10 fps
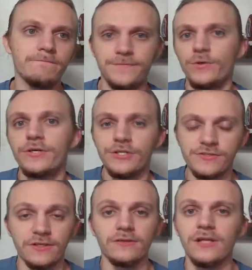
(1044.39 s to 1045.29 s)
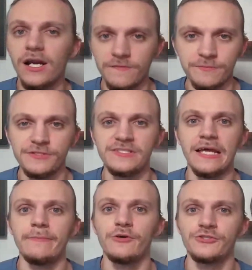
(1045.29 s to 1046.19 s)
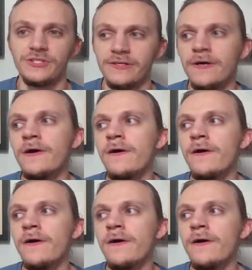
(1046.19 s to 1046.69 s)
Florida used a lot of pre snap motion.